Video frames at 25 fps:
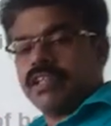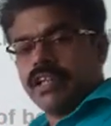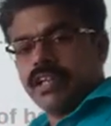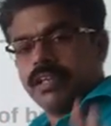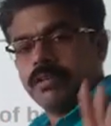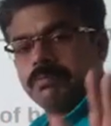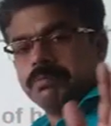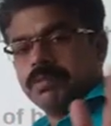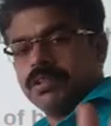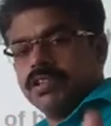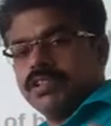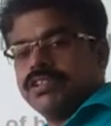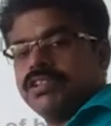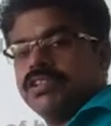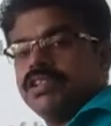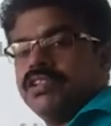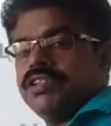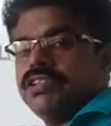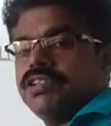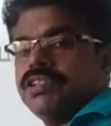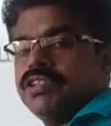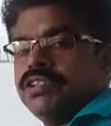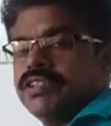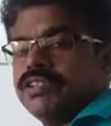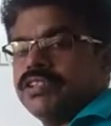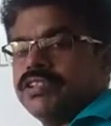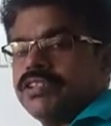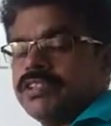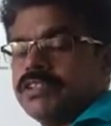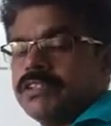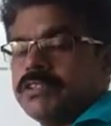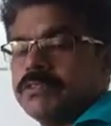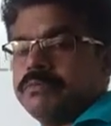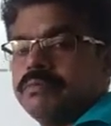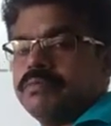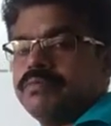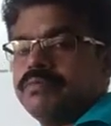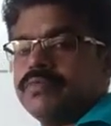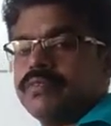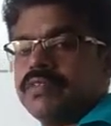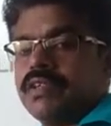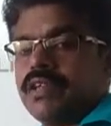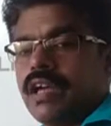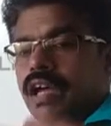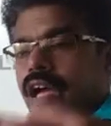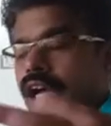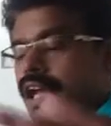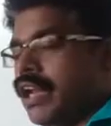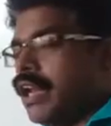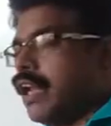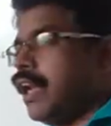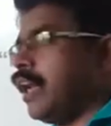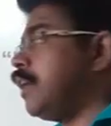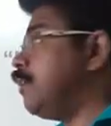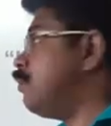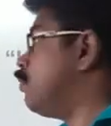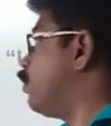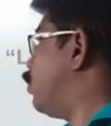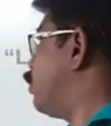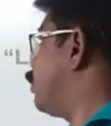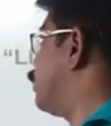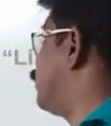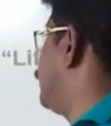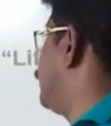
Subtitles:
that person is alive or